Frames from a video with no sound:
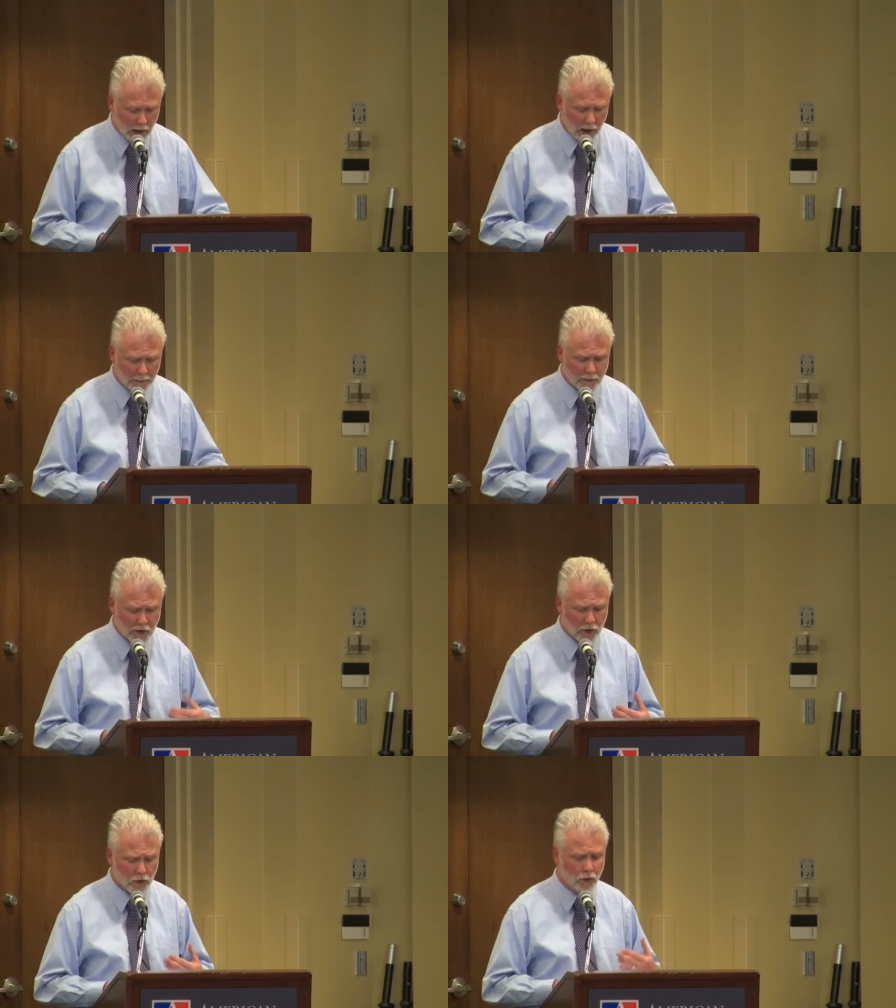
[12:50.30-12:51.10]
um,
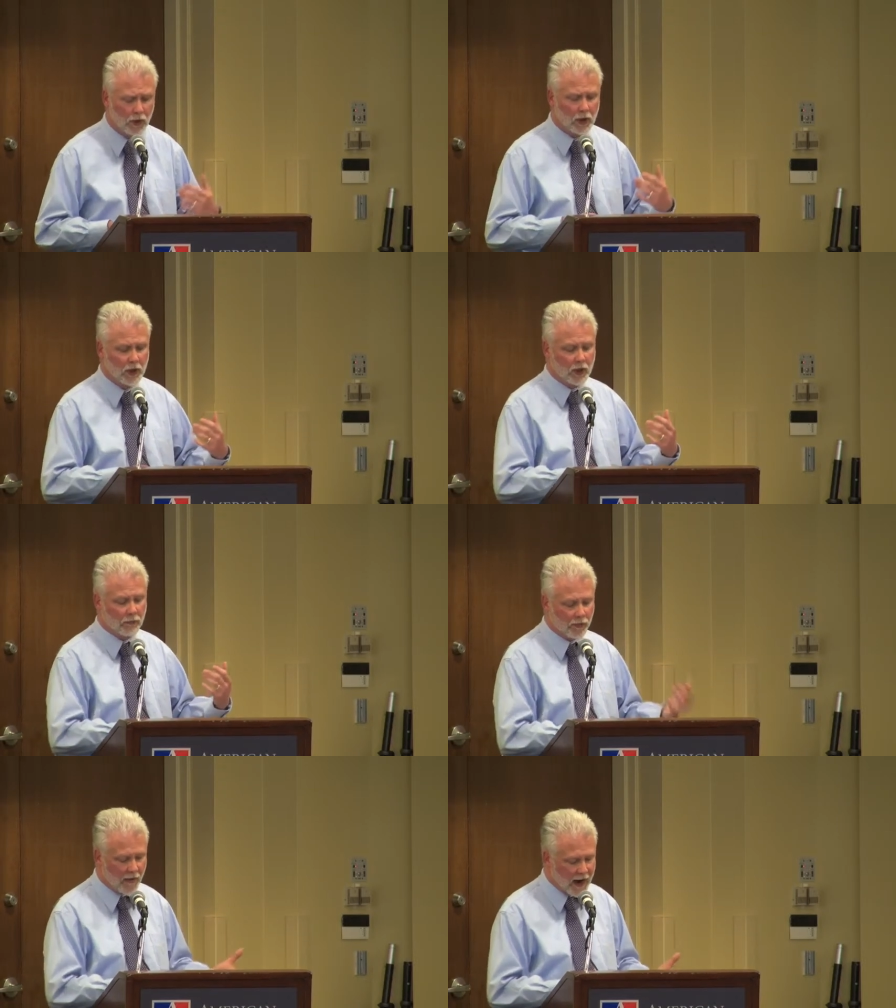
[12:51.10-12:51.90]
to
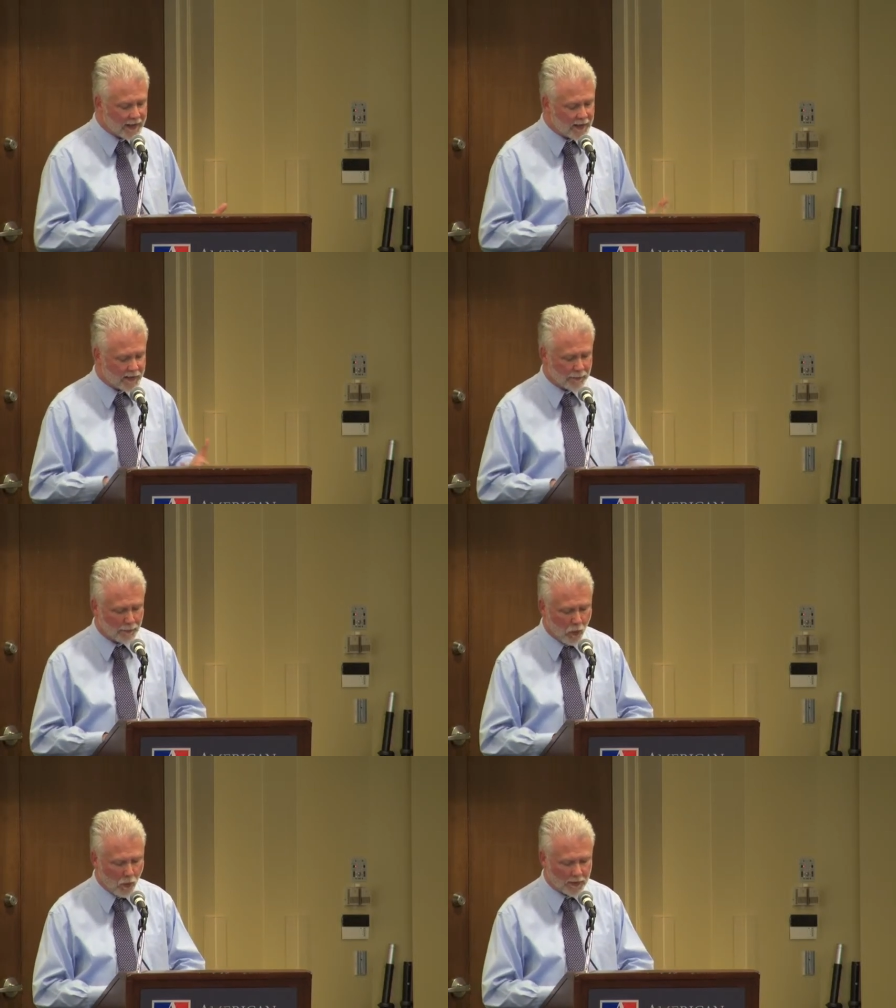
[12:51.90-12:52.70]
providing
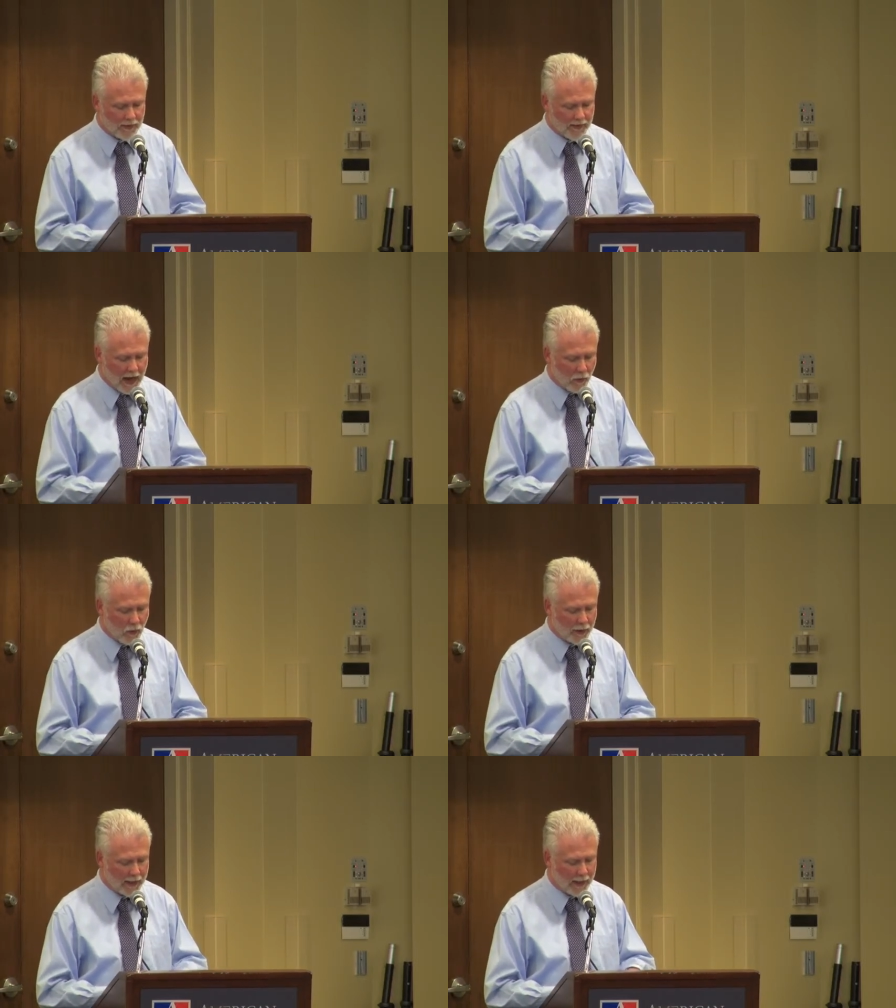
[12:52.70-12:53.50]
supports that
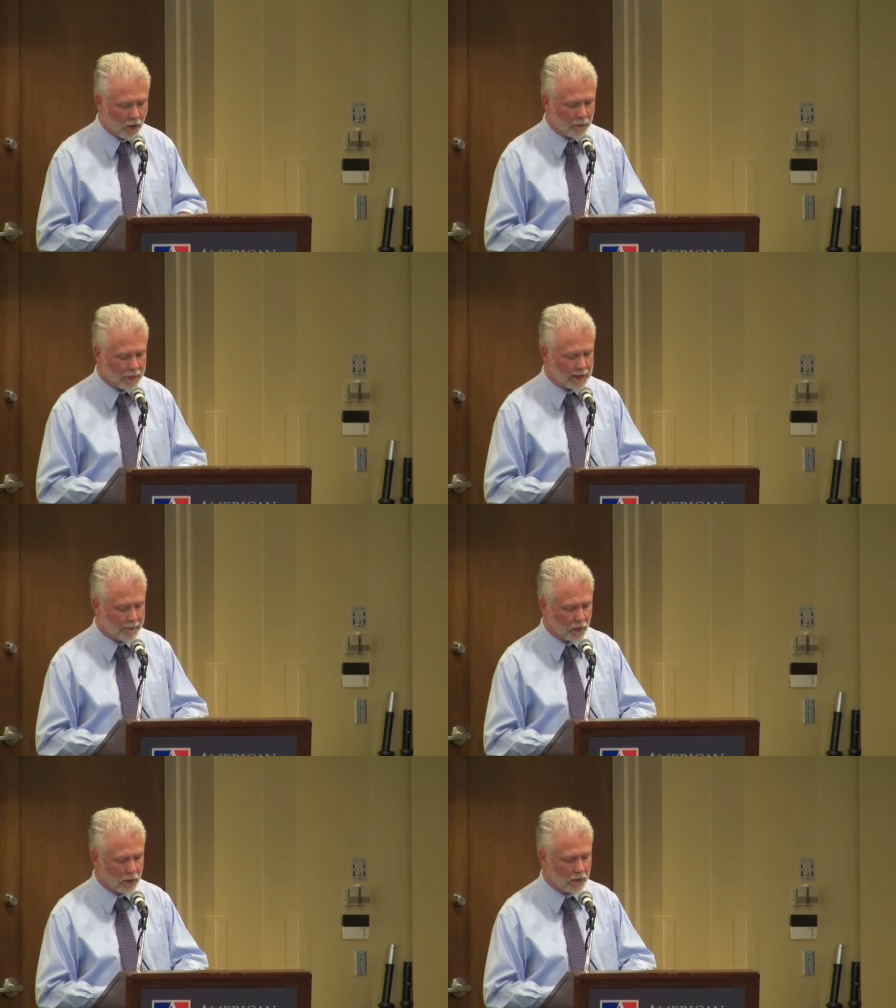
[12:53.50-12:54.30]
would help
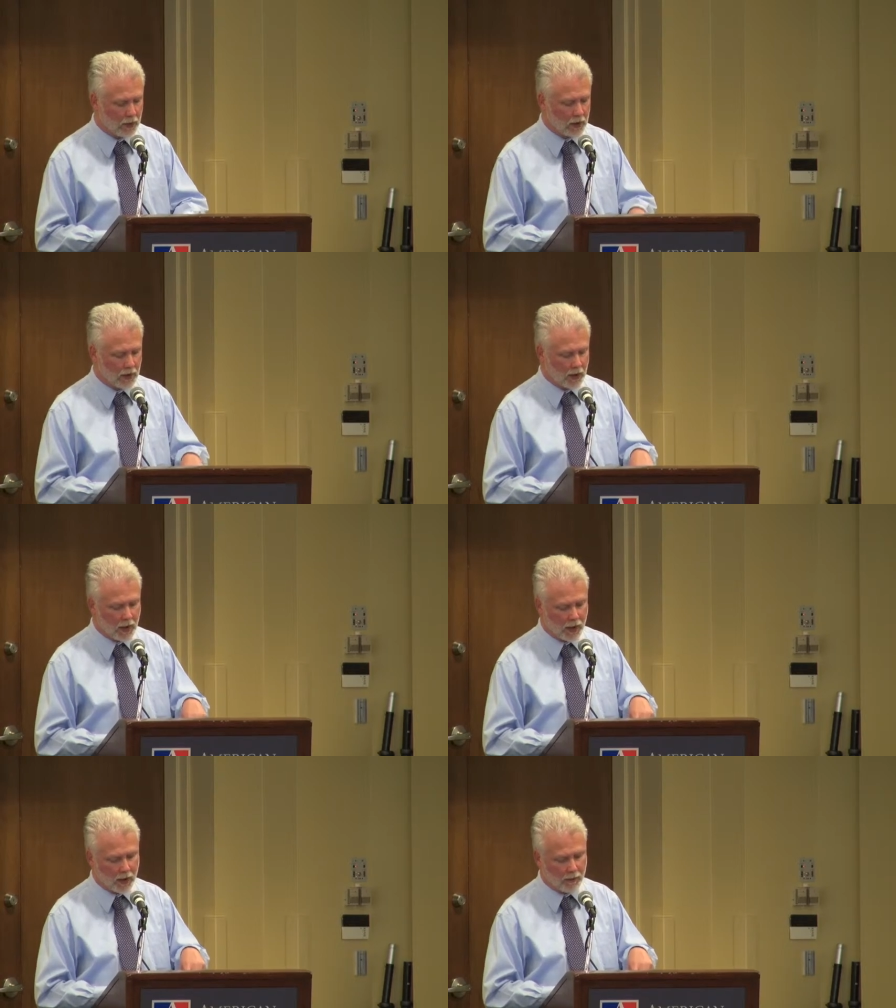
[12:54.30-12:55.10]
people
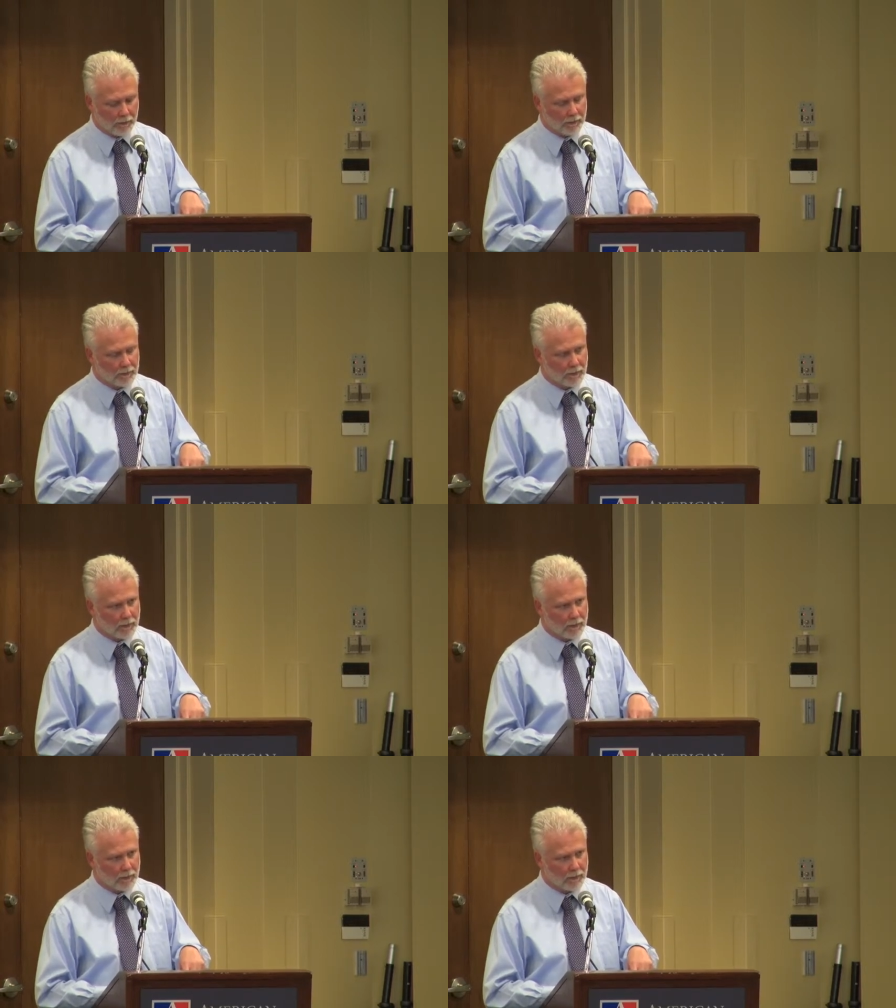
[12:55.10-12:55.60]
um,